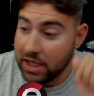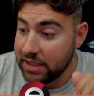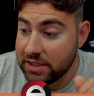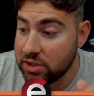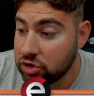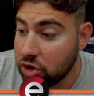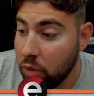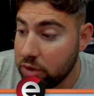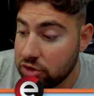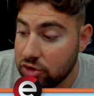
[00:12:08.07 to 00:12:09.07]
this is
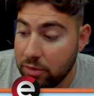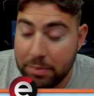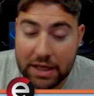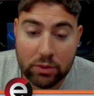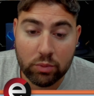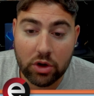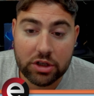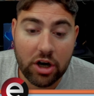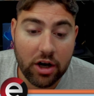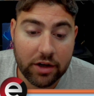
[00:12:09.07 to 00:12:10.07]
going to be
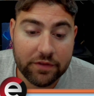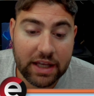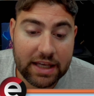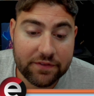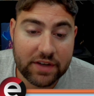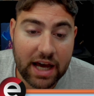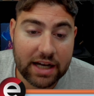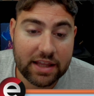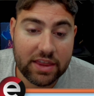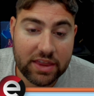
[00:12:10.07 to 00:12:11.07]
one of, if
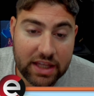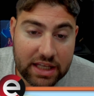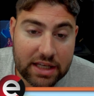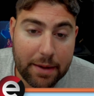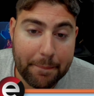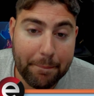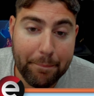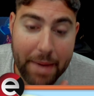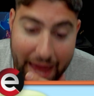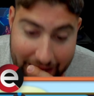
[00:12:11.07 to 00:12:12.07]
not the
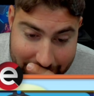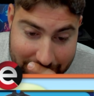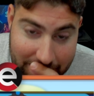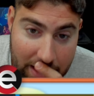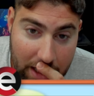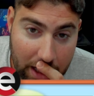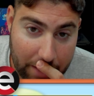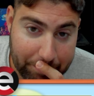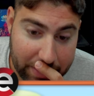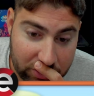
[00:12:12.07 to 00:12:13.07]
best
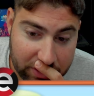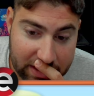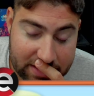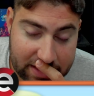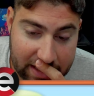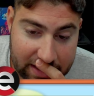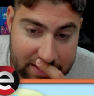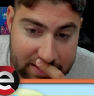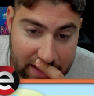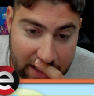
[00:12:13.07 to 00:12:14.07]
abilities
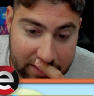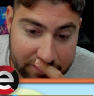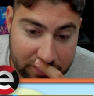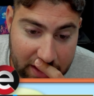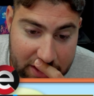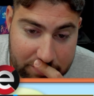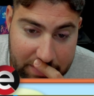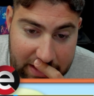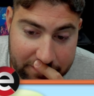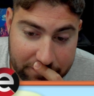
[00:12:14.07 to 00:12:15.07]
inside of Clash
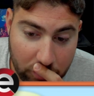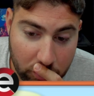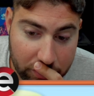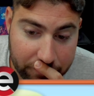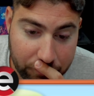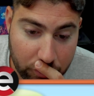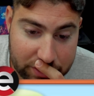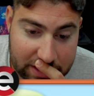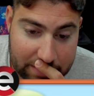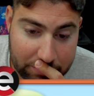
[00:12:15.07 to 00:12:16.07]
Mini for the
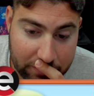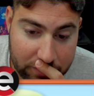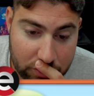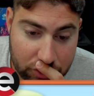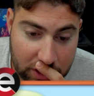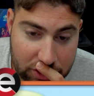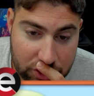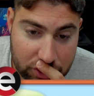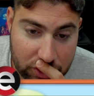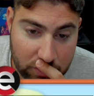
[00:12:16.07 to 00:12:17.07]
foreseeable future. I
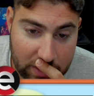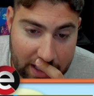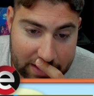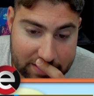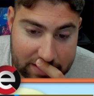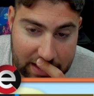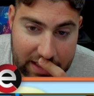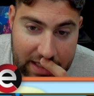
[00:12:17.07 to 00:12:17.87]
just do not see